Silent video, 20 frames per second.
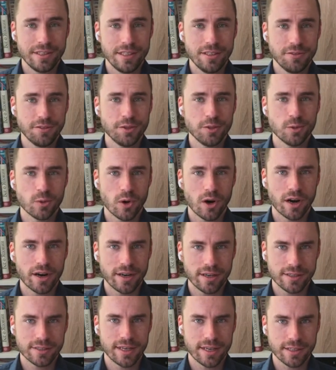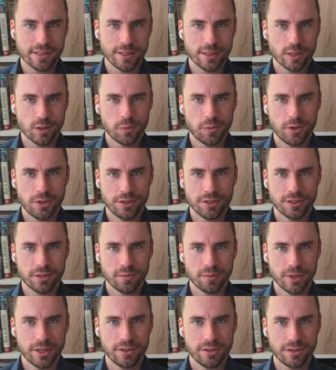If you are a technical person
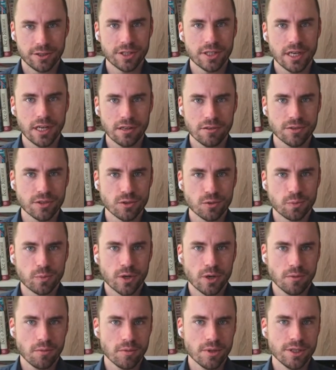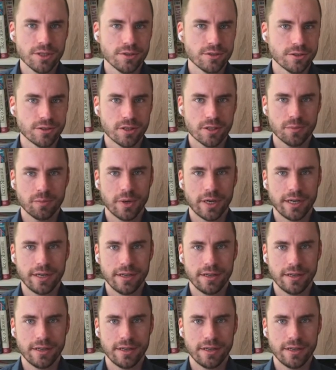by yourself, so probably you do not pay